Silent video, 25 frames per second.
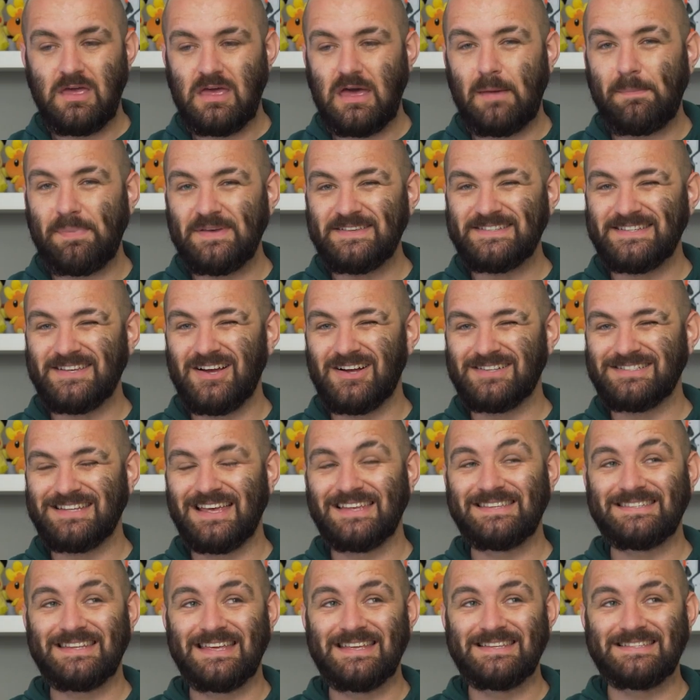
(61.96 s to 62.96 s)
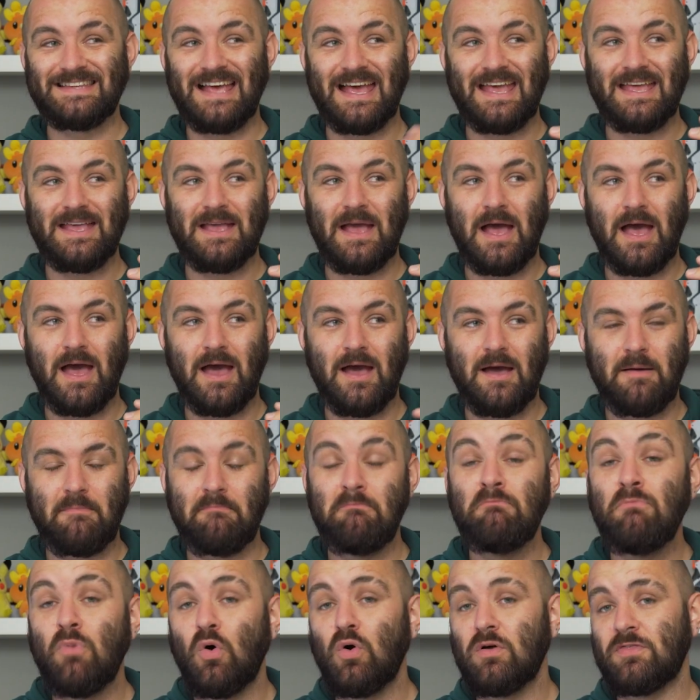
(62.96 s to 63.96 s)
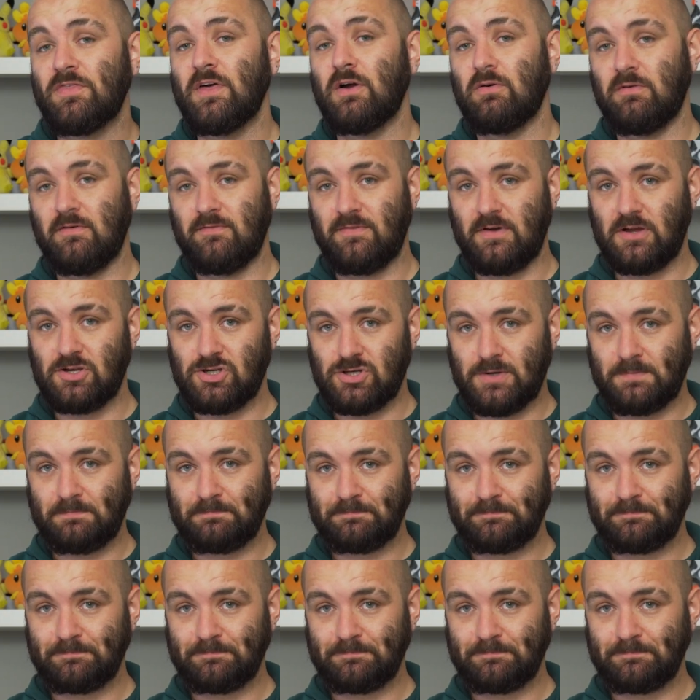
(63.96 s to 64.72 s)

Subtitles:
A PCR test is a more thorough version.